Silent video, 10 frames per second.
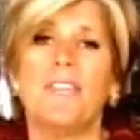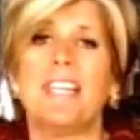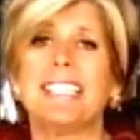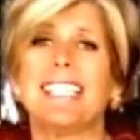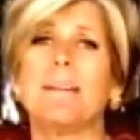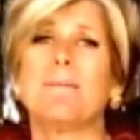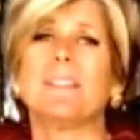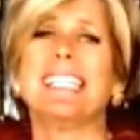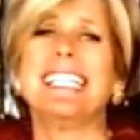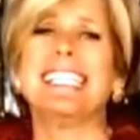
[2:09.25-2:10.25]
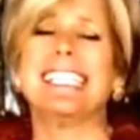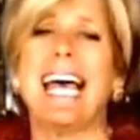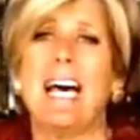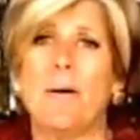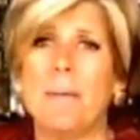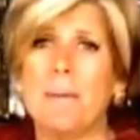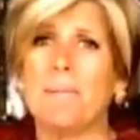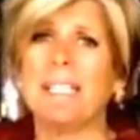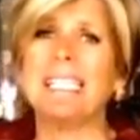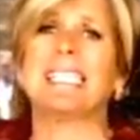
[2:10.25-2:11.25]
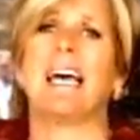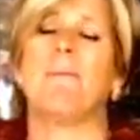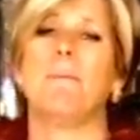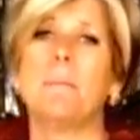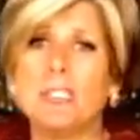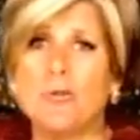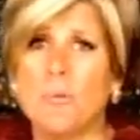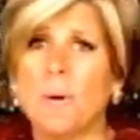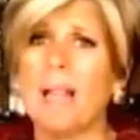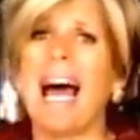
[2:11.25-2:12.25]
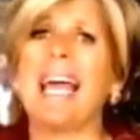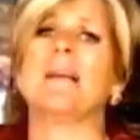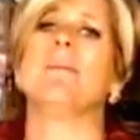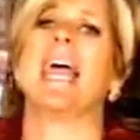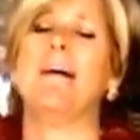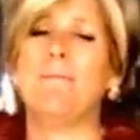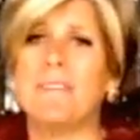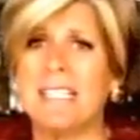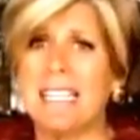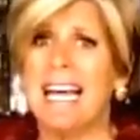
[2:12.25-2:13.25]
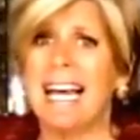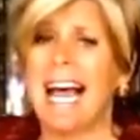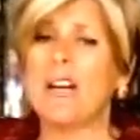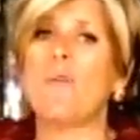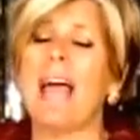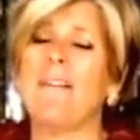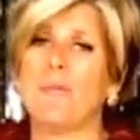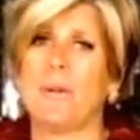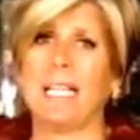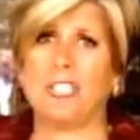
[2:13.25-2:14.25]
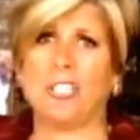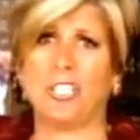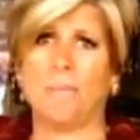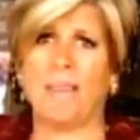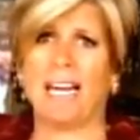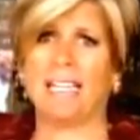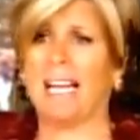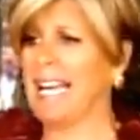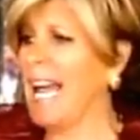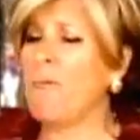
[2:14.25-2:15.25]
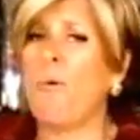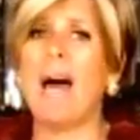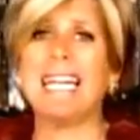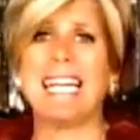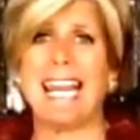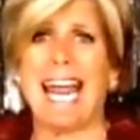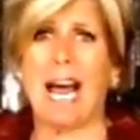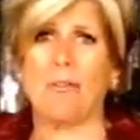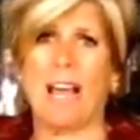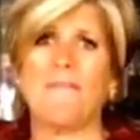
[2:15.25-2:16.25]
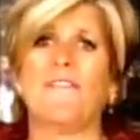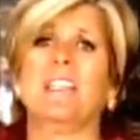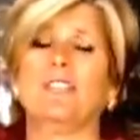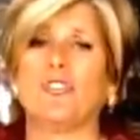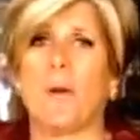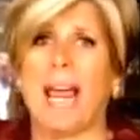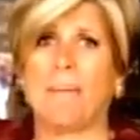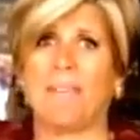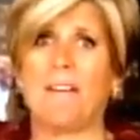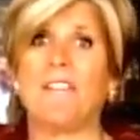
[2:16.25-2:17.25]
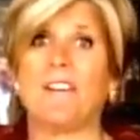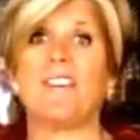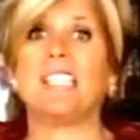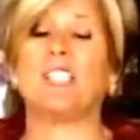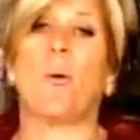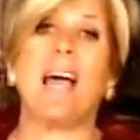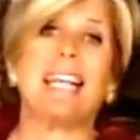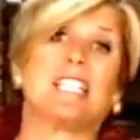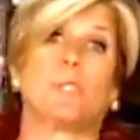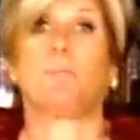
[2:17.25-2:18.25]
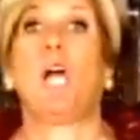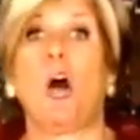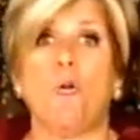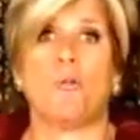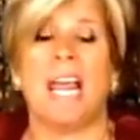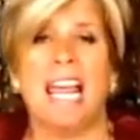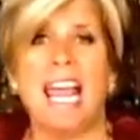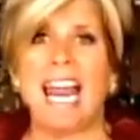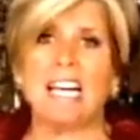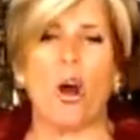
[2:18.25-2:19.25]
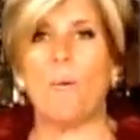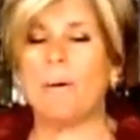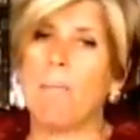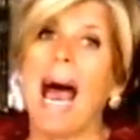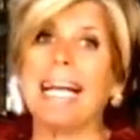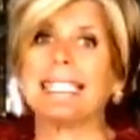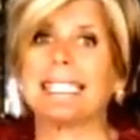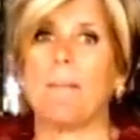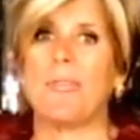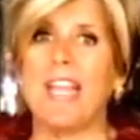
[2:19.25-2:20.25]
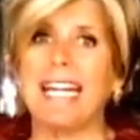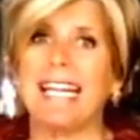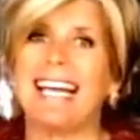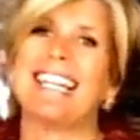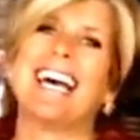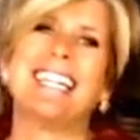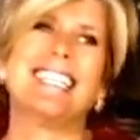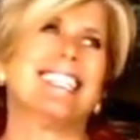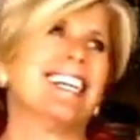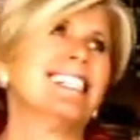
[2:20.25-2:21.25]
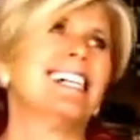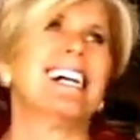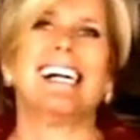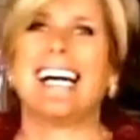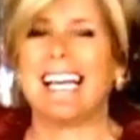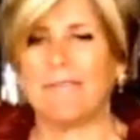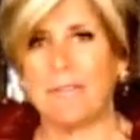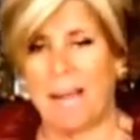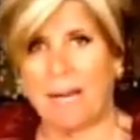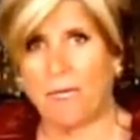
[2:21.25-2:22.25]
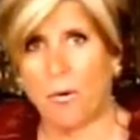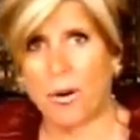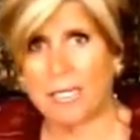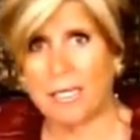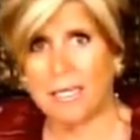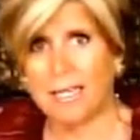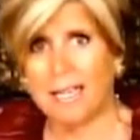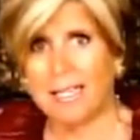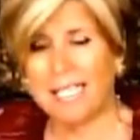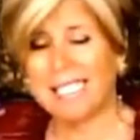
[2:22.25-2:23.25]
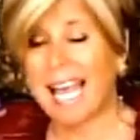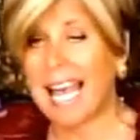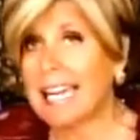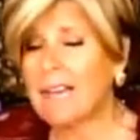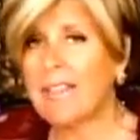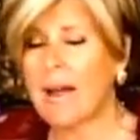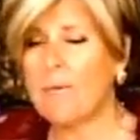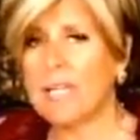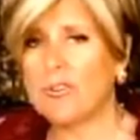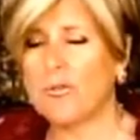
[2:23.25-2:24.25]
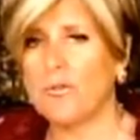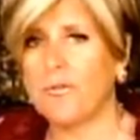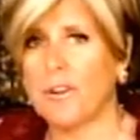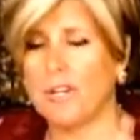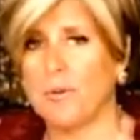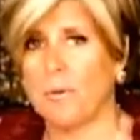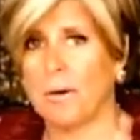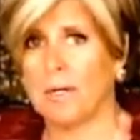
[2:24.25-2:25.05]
that is saying, please help me. Please, I'm miserable. I am empty. I don't have a relationship that I like. I want to get out. I feel trapped. I feel this. So I explode and I go and buy something and then I have to pay for it. Does any of that ring true for you?